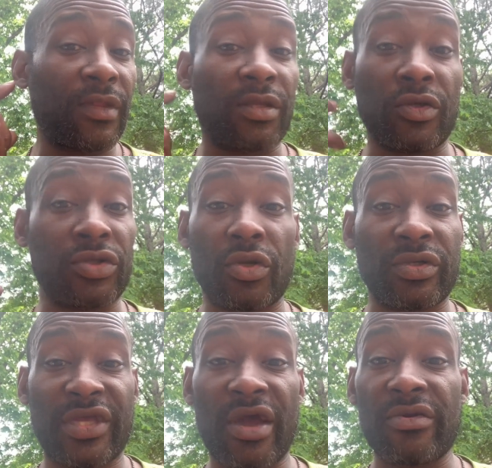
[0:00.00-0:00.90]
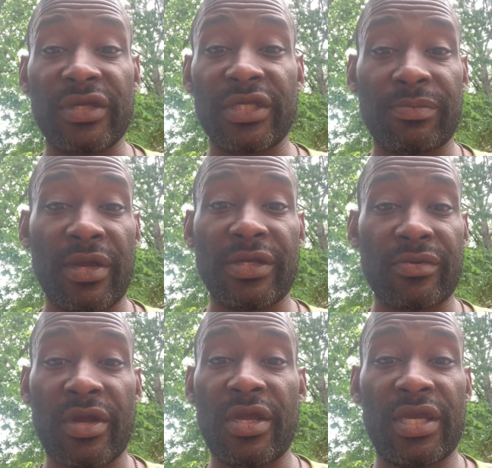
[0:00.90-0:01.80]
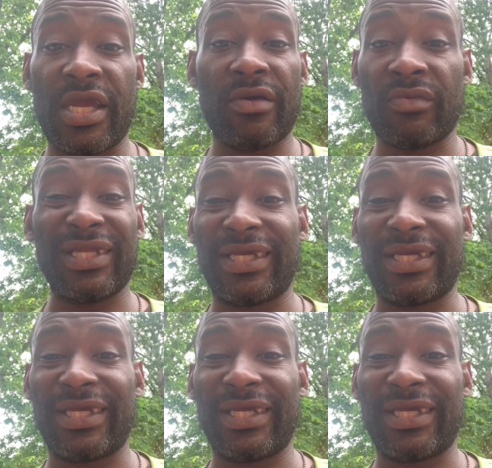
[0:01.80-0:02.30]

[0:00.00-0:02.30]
There's no sound in space, right? Can't really